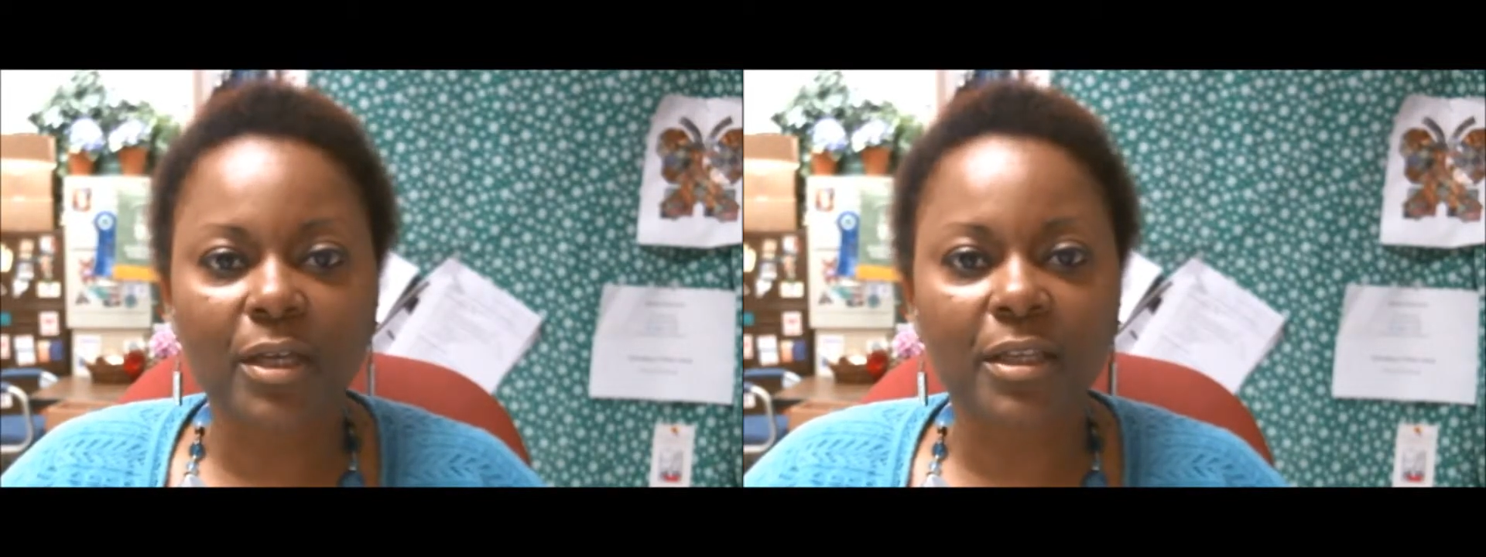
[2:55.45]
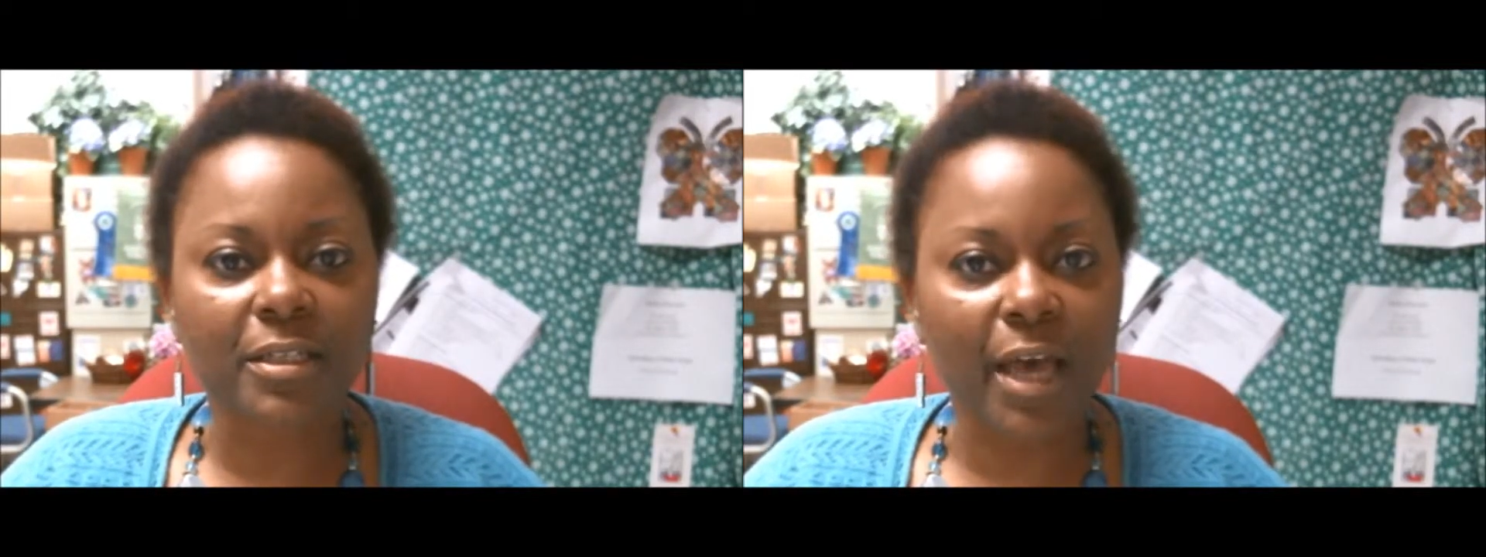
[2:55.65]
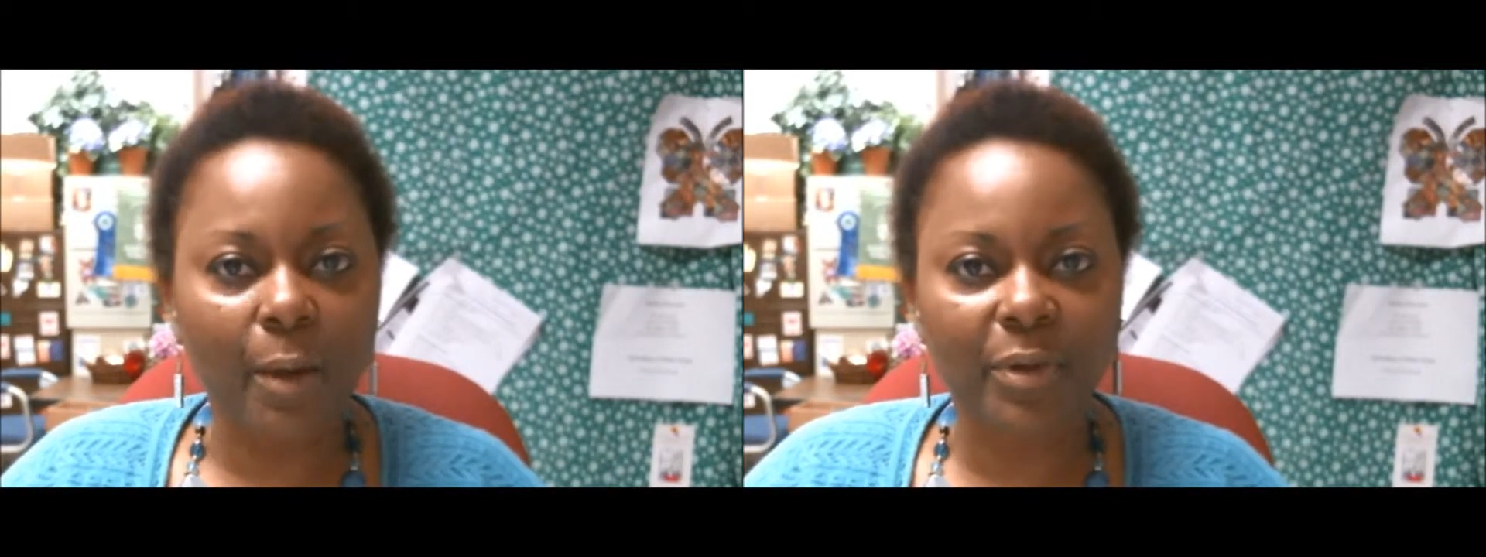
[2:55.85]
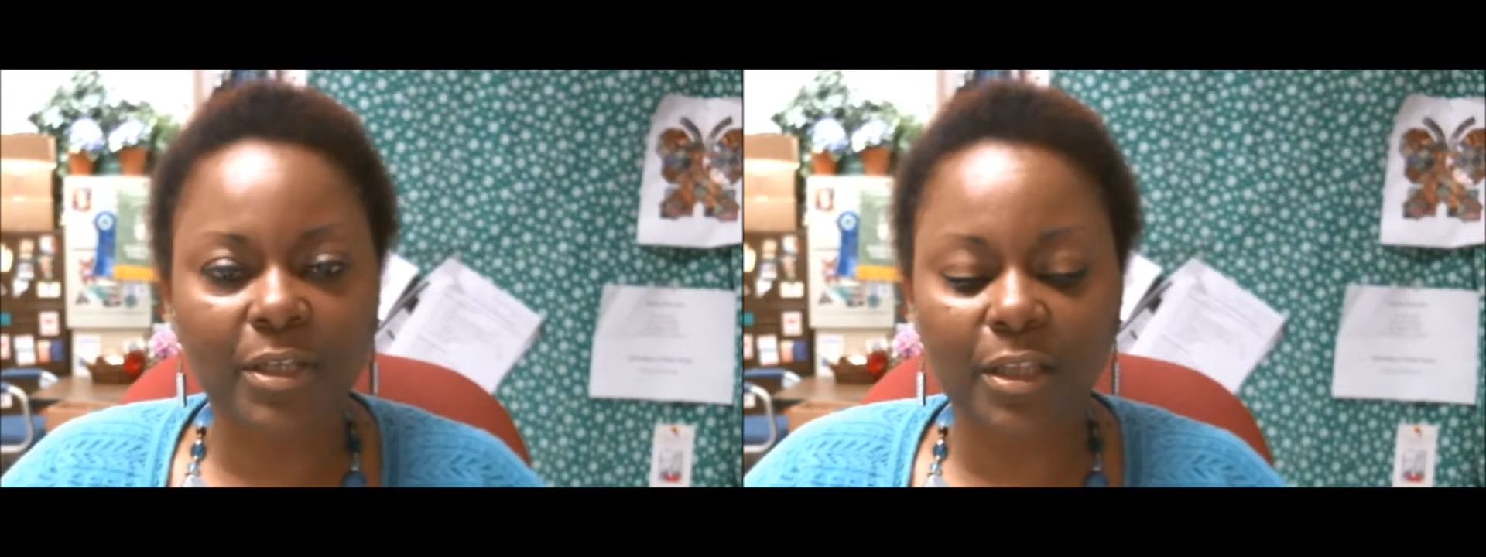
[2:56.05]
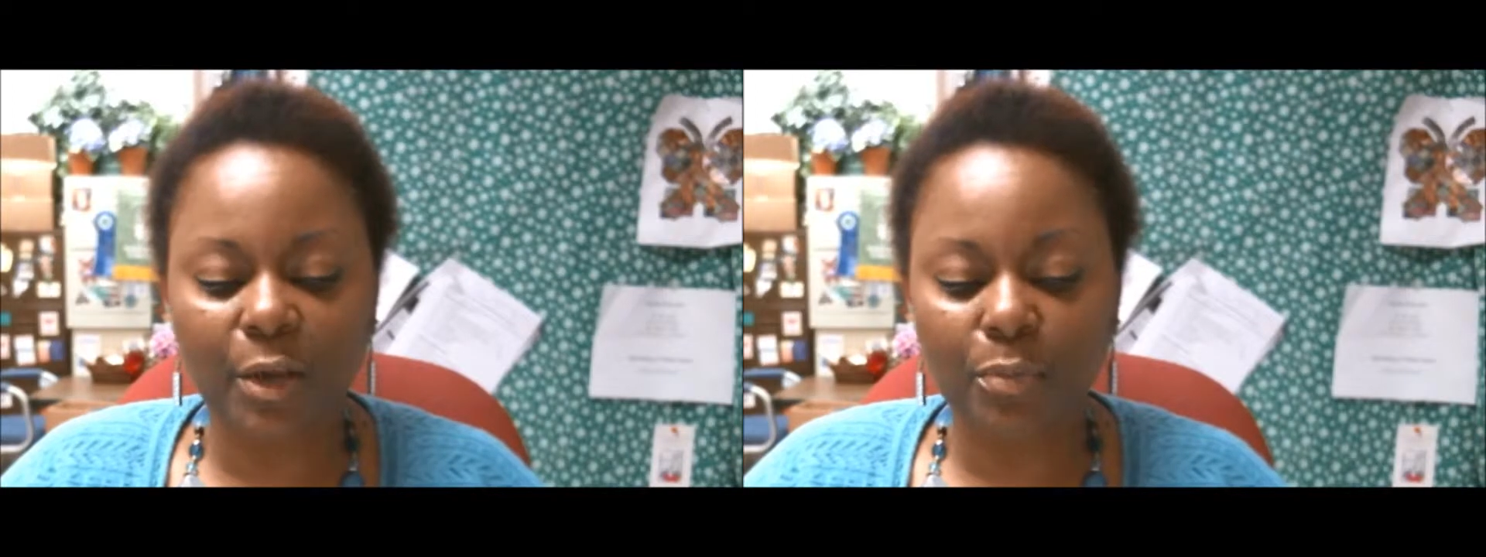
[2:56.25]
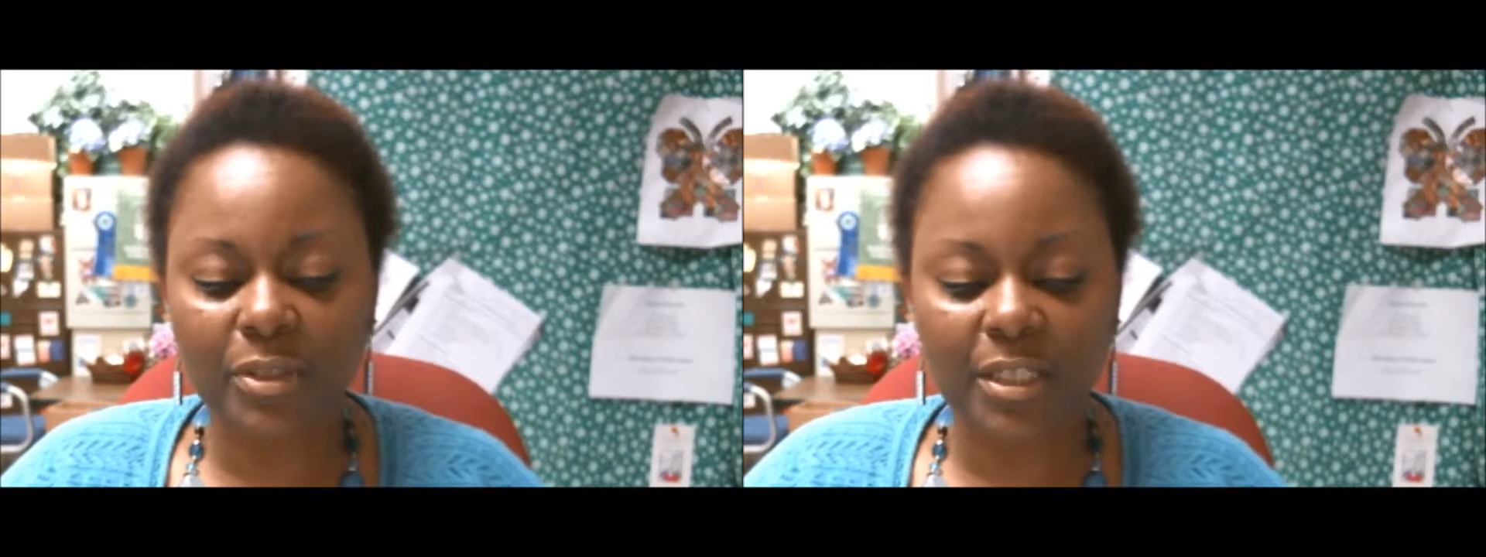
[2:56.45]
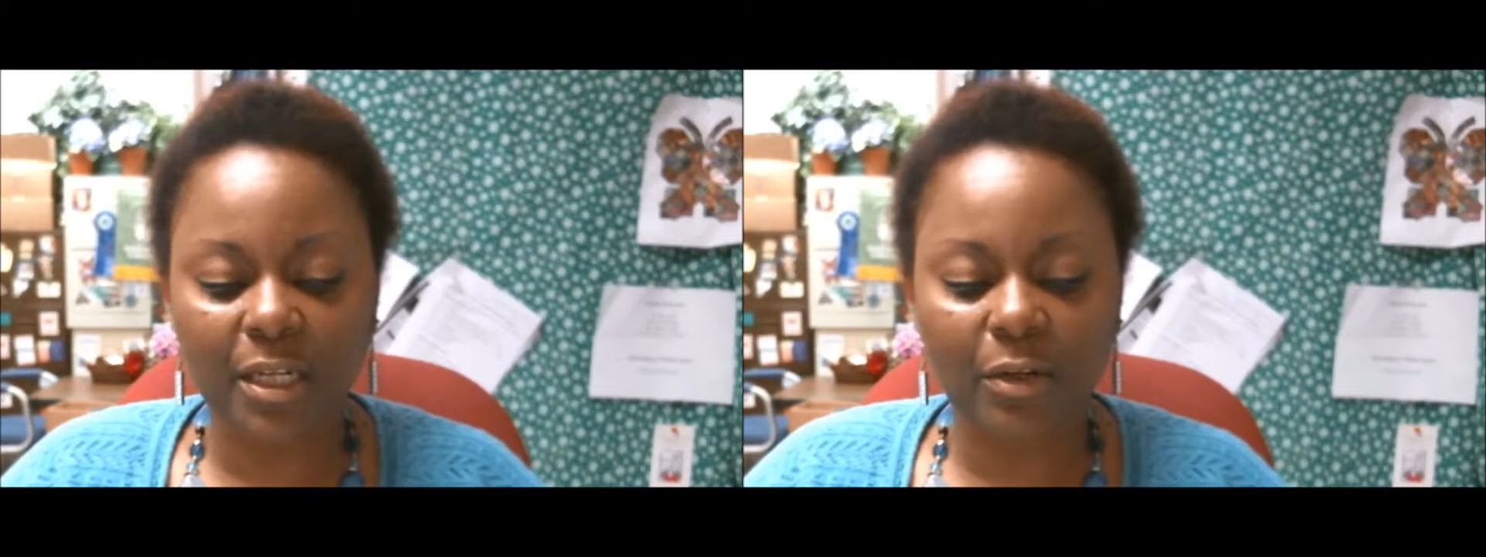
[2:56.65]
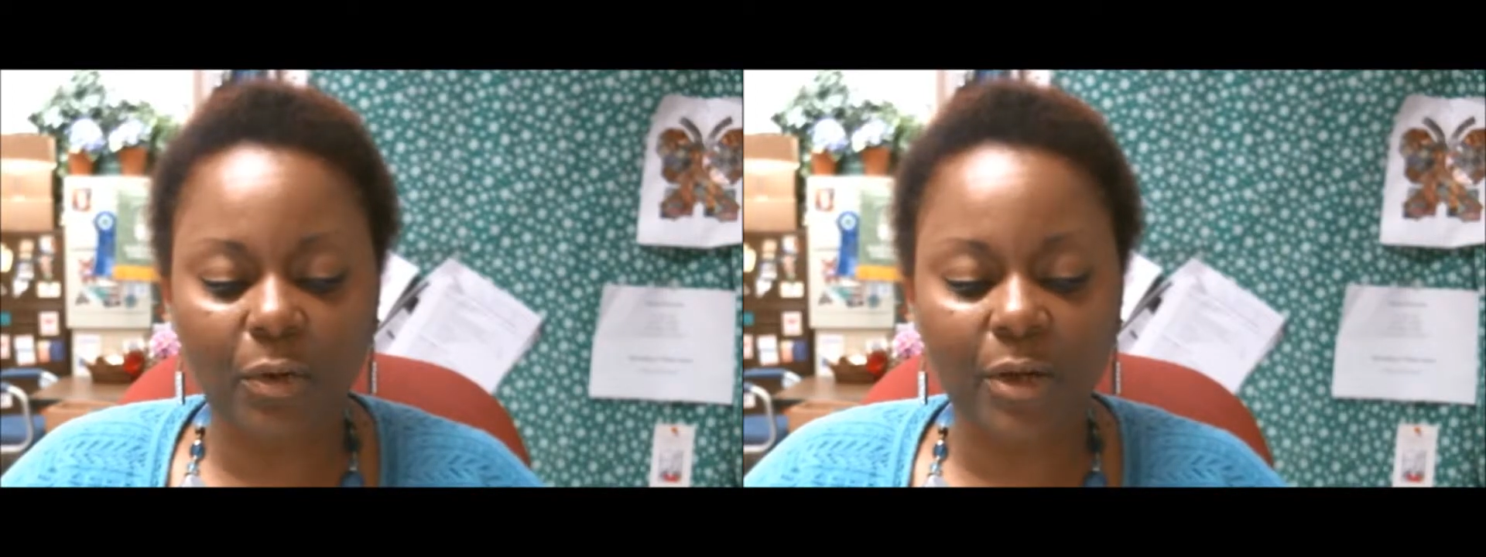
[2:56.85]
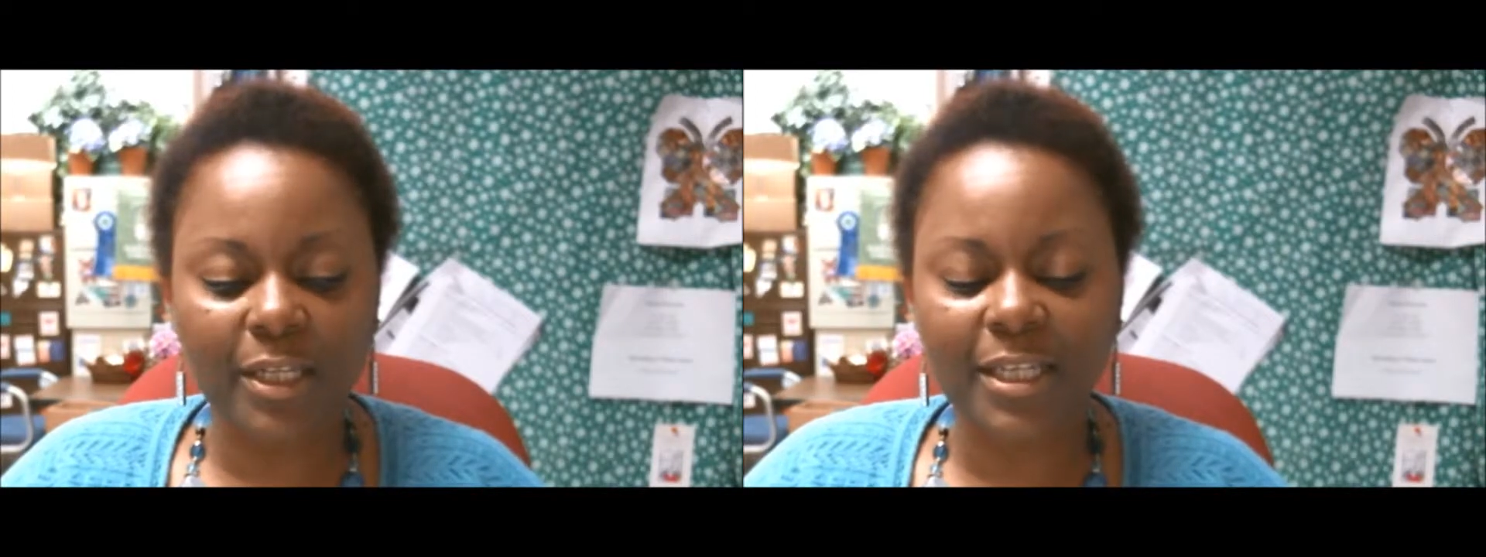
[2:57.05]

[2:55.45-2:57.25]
the topic that they're presenting on.